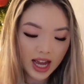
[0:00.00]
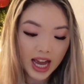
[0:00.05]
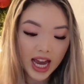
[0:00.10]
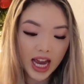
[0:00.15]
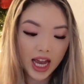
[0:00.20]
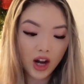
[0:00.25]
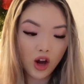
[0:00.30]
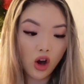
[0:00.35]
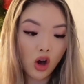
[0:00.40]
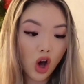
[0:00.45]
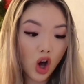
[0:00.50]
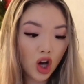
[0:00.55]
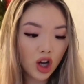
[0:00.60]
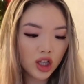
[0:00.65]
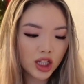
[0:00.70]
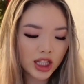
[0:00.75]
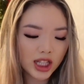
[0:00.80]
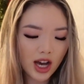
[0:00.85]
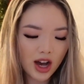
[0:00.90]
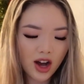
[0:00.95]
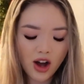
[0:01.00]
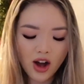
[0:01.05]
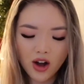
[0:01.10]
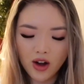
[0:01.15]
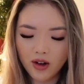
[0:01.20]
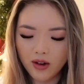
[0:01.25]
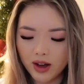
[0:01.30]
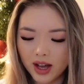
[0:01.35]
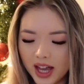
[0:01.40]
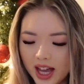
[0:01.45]
And
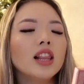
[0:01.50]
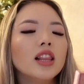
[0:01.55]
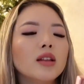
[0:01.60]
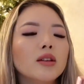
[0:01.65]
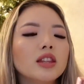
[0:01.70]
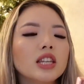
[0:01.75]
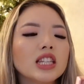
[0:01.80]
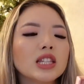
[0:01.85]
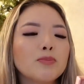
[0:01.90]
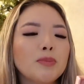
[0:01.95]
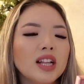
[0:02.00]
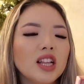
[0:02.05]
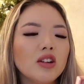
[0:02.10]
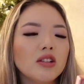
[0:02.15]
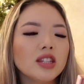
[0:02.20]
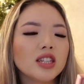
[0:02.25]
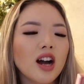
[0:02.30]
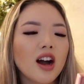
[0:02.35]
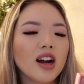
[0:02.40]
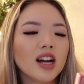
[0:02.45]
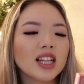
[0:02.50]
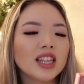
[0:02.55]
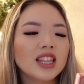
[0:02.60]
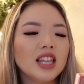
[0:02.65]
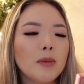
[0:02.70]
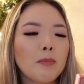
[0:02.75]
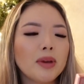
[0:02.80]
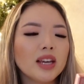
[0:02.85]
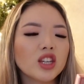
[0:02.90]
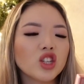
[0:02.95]
also this Pillow Talk
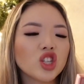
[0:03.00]
lip